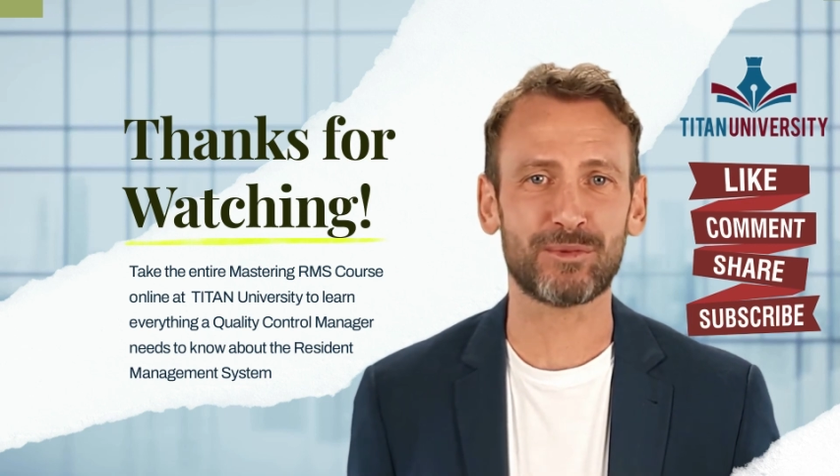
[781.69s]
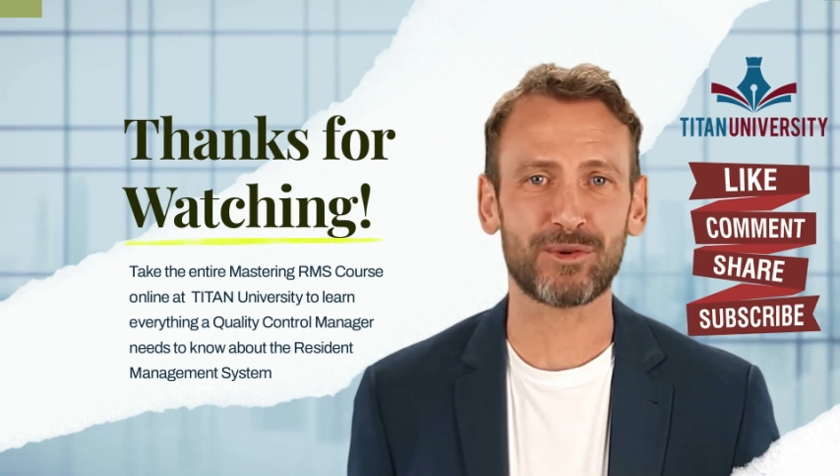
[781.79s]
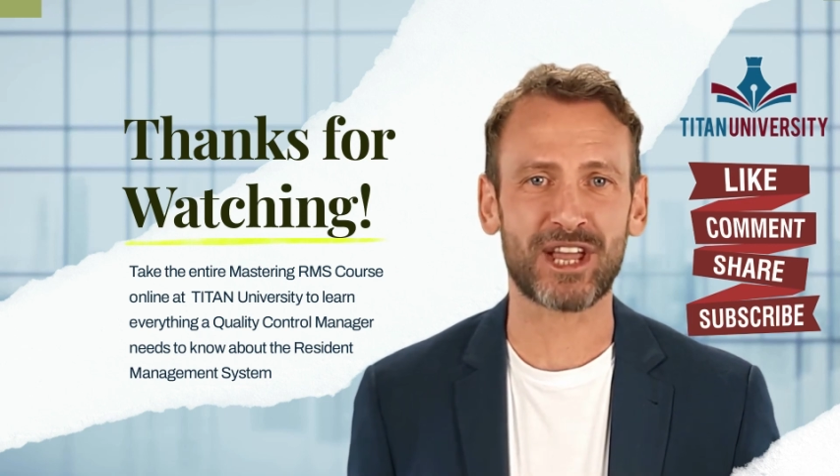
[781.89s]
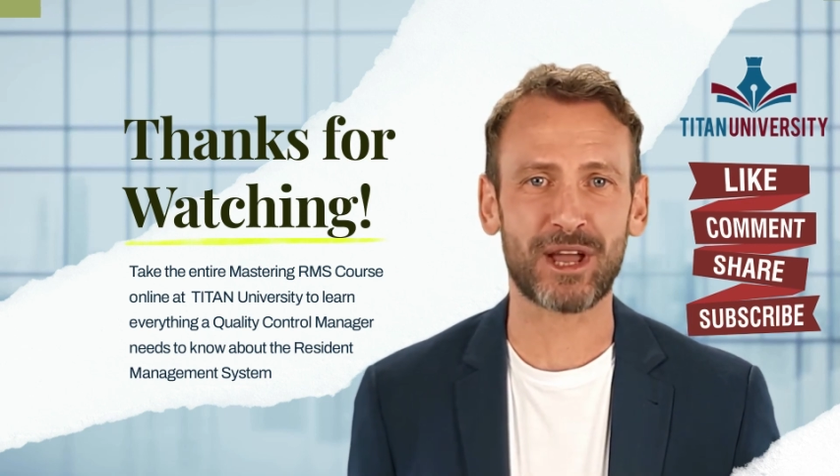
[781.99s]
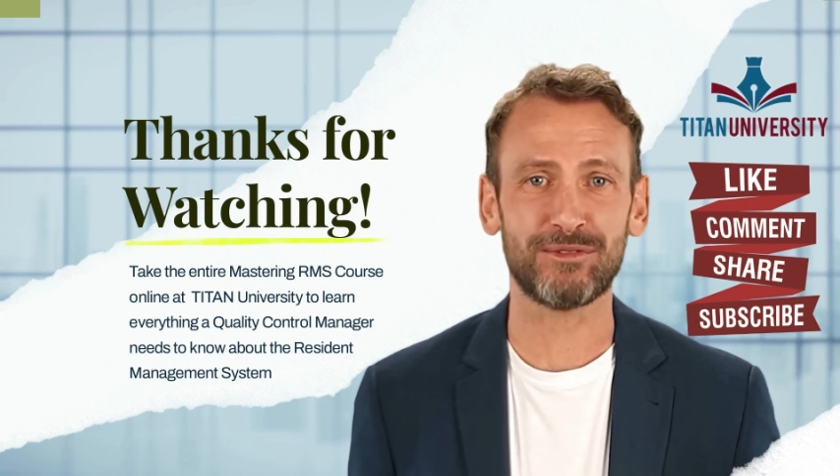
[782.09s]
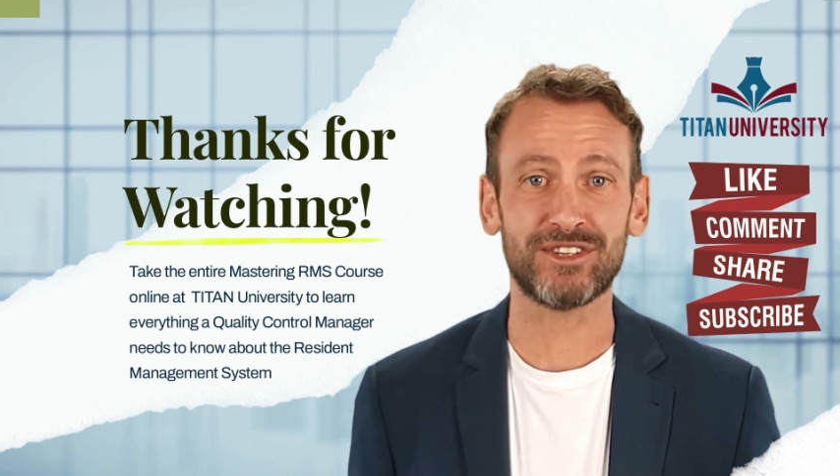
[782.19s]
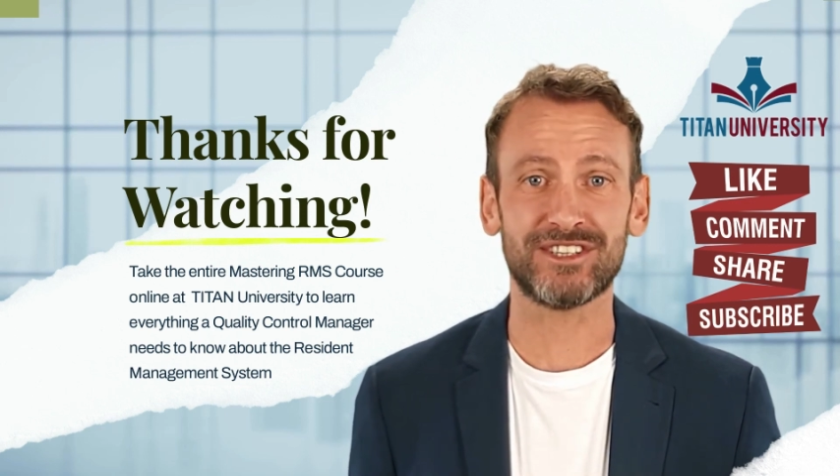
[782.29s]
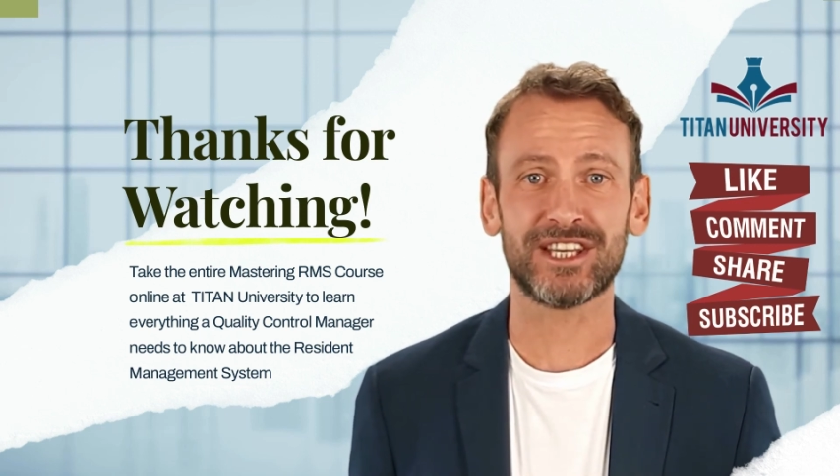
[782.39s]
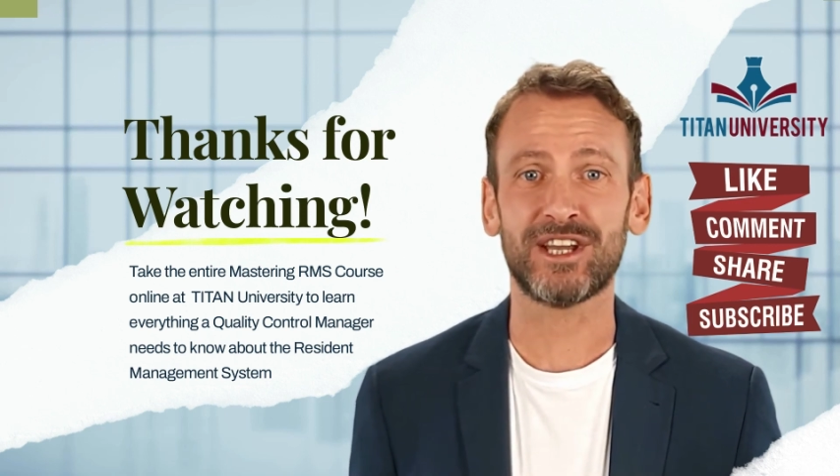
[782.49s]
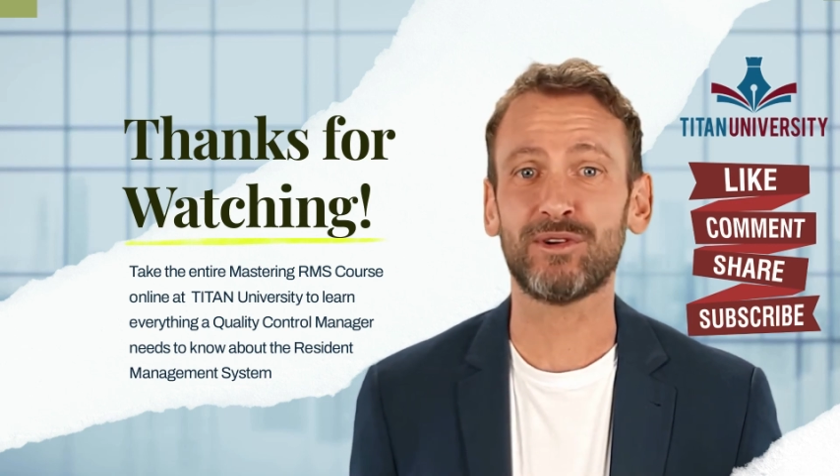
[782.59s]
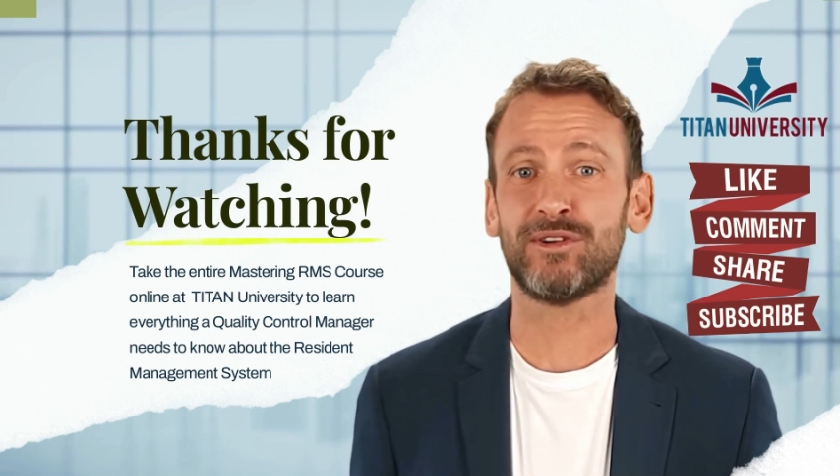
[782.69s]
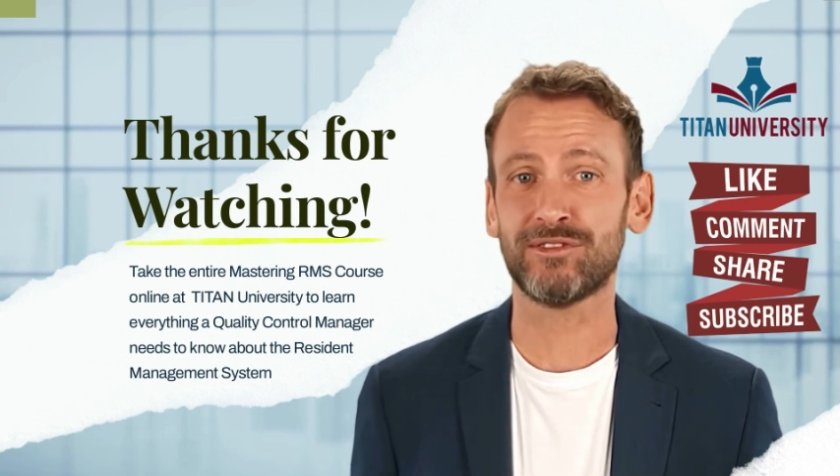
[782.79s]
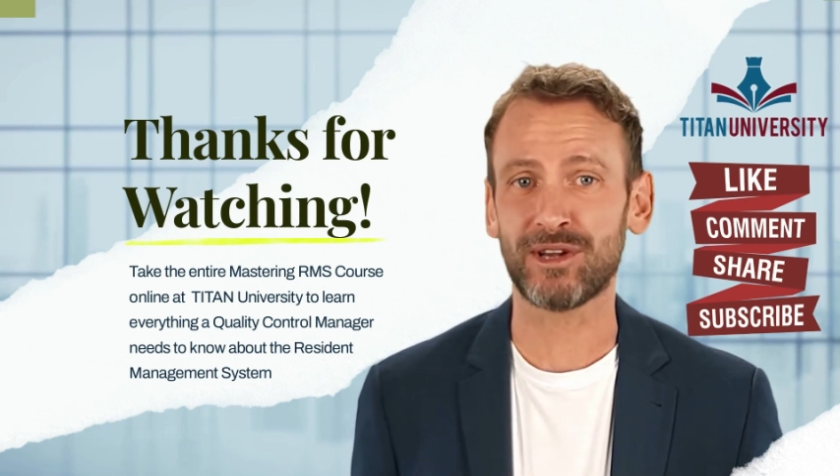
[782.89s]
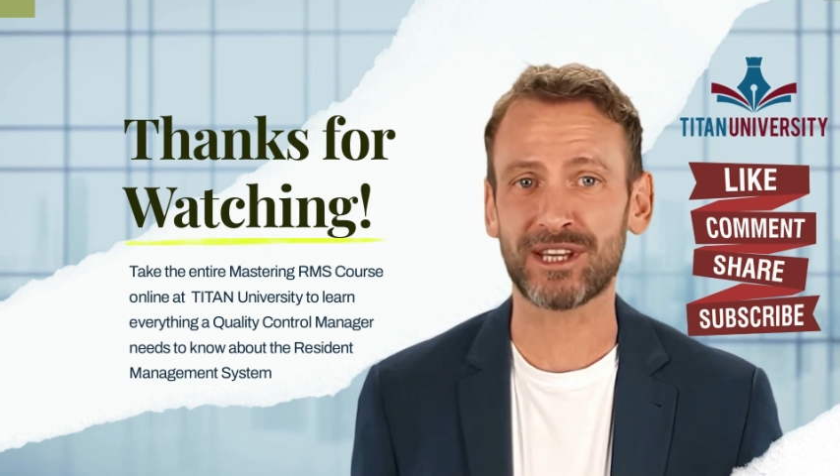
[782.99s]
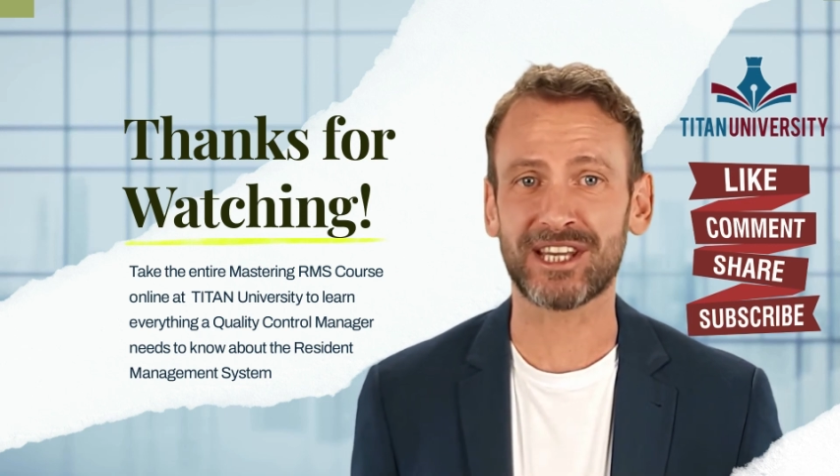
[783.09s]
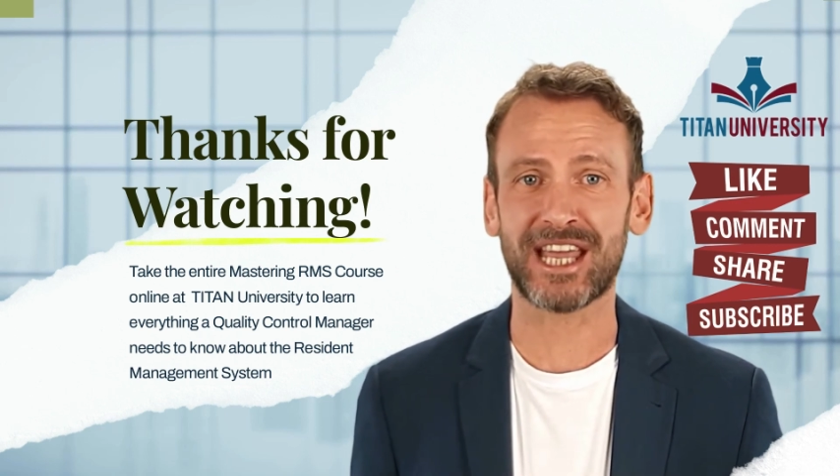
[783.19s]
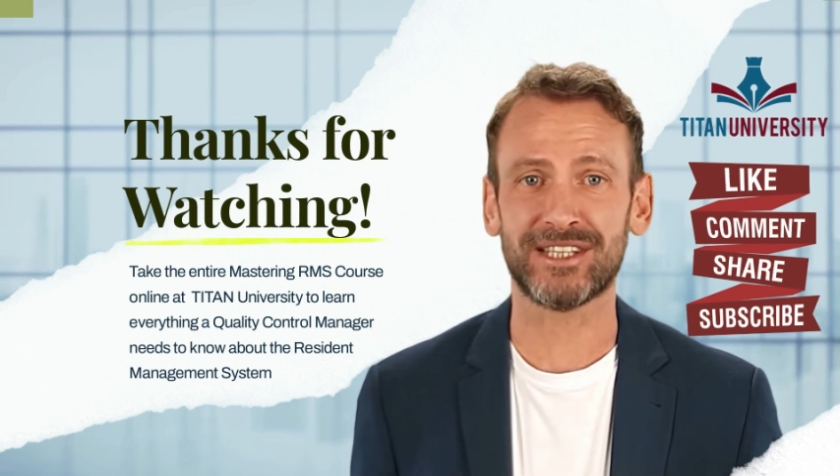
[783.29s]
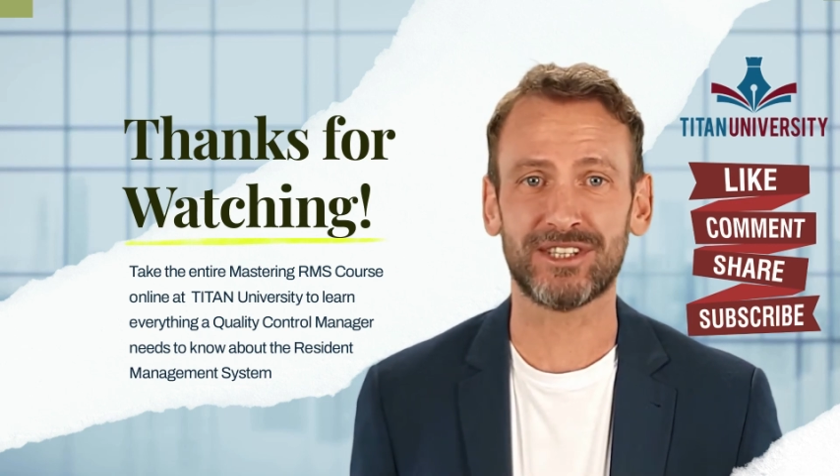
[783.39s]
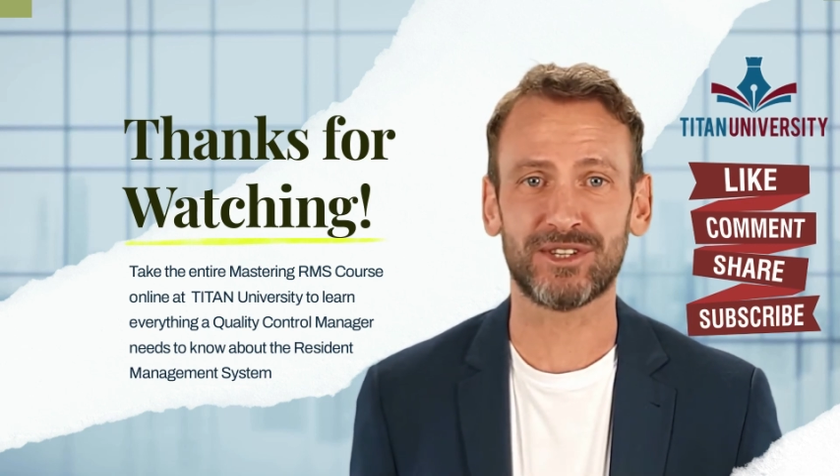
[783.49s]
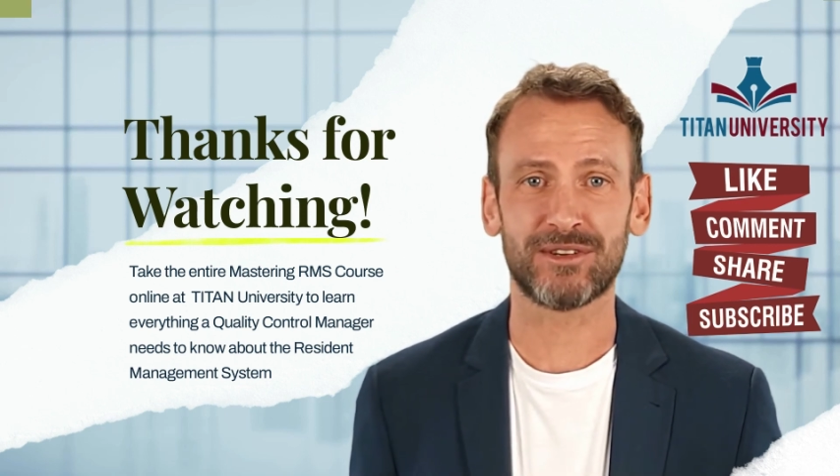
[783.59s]
We hope to see you over on
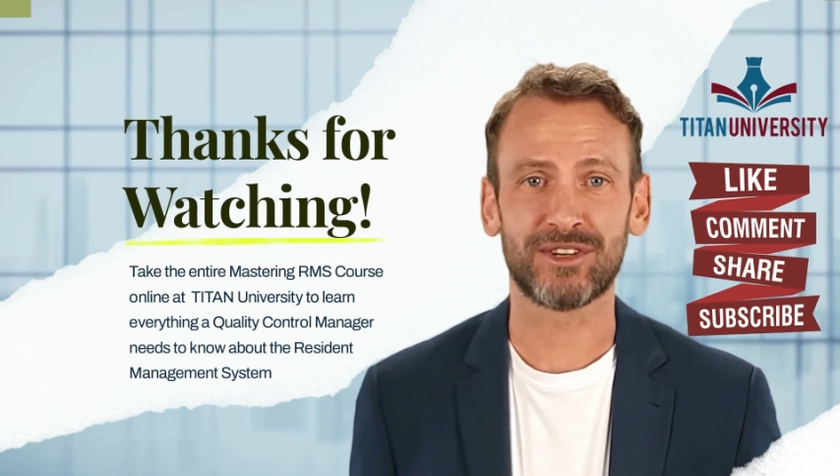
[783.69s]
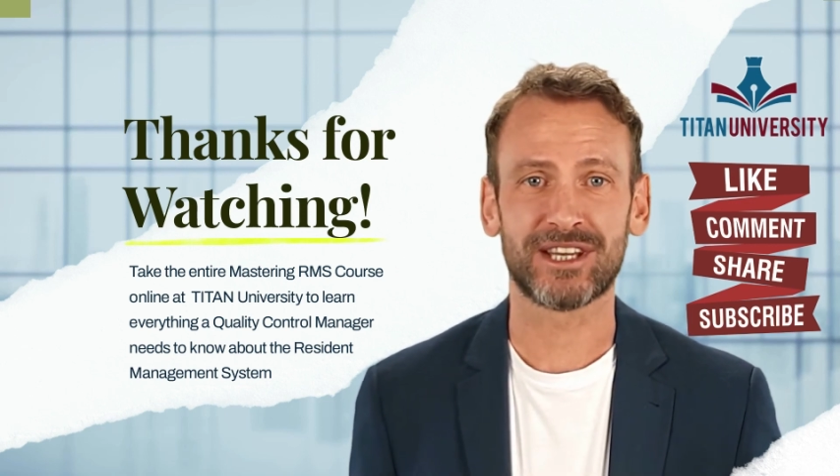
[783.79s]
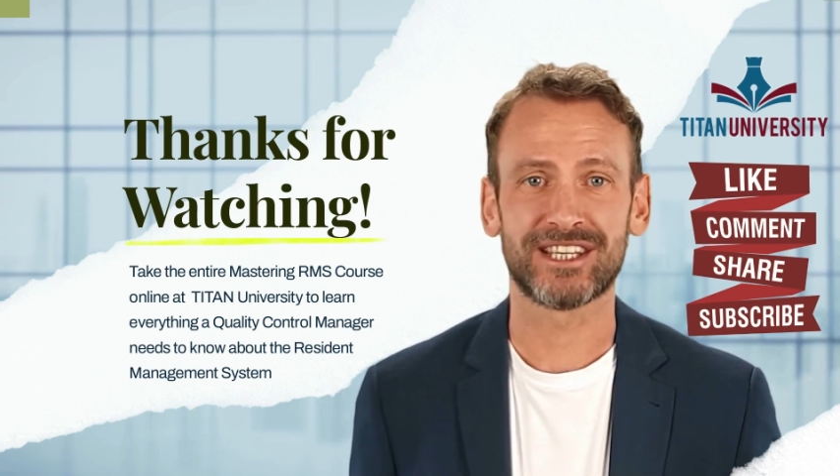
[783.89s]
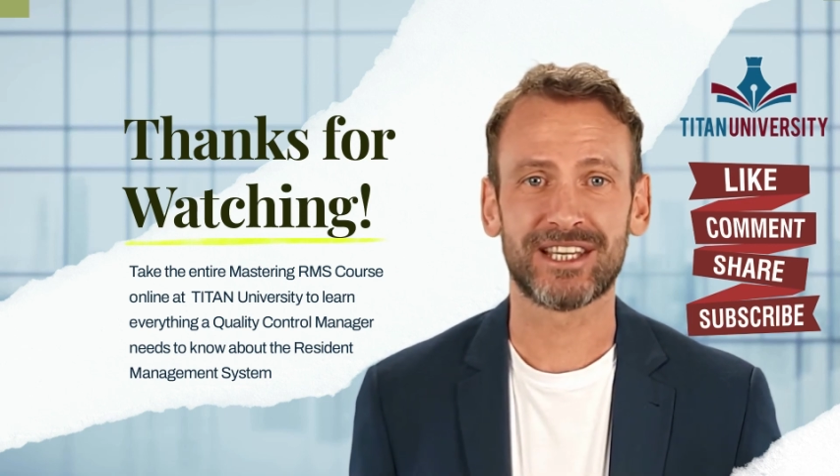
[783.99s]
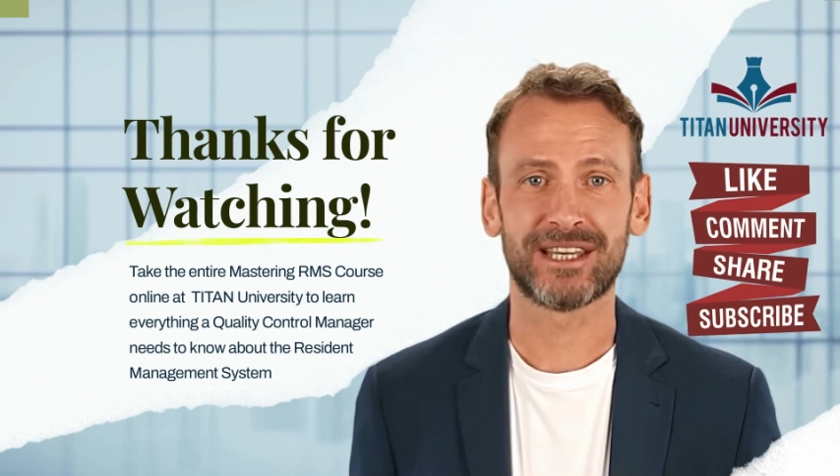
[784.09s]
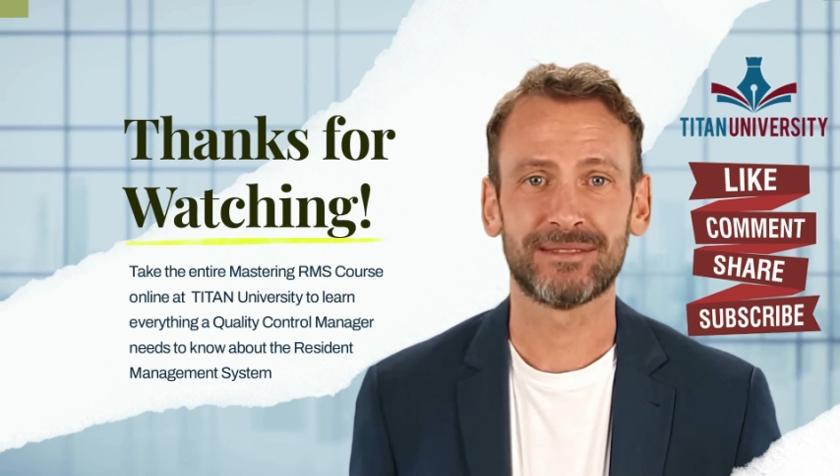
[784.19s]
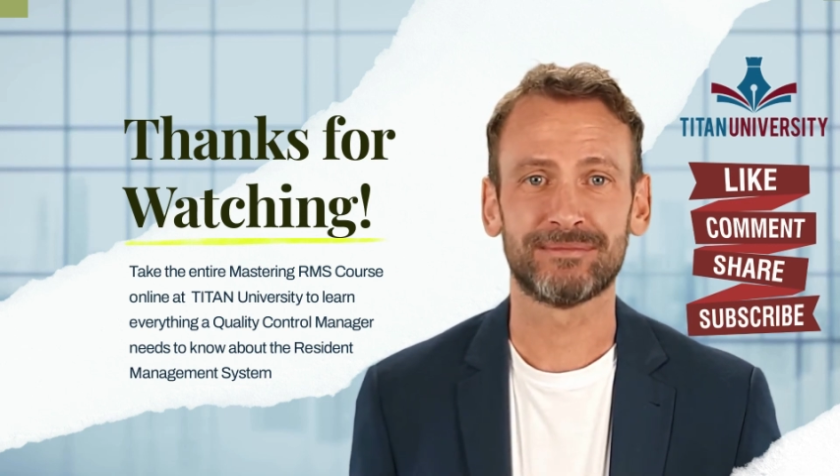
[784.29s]
Titan University.